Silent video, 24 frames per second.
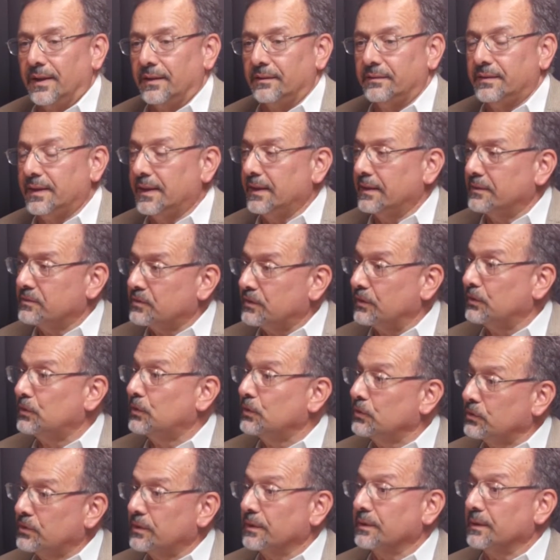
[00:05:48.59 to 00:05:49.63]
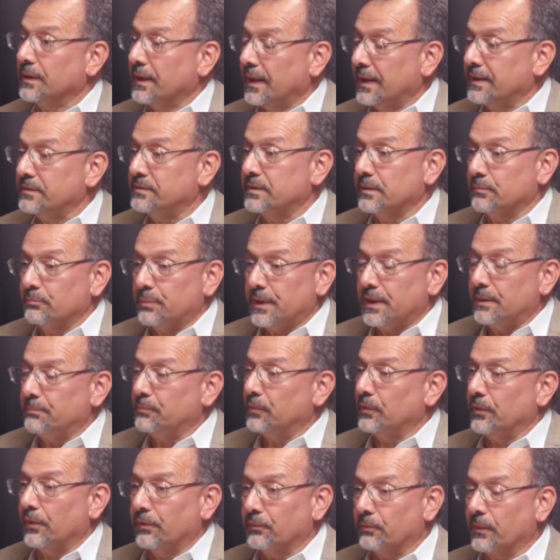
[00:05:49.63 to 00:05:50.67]
deinstitutionalizing
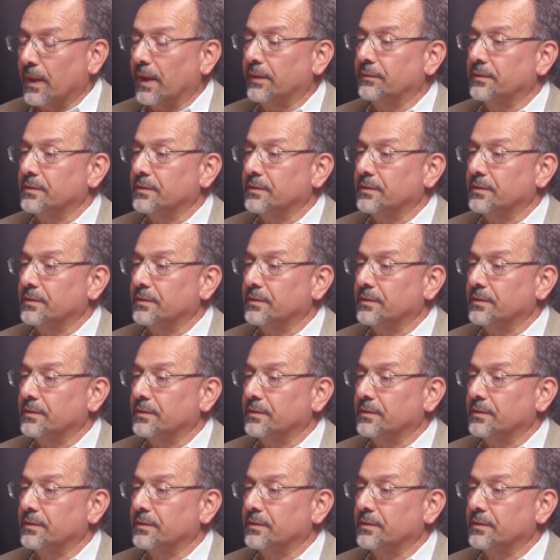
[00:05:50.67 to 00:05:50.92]
people throughout